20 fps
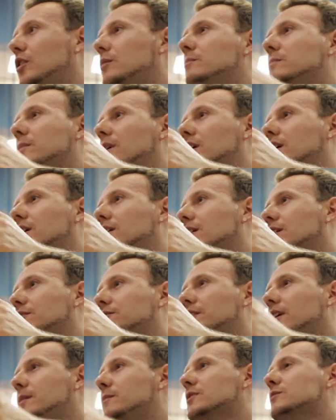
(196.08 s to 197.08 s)
got a, a,
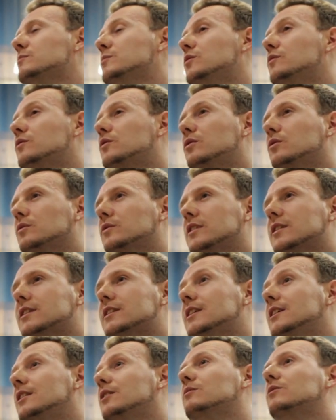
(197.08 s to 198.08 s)
famous move called the
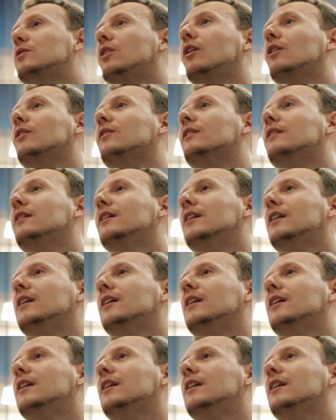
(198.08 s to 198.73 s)
Sino Con,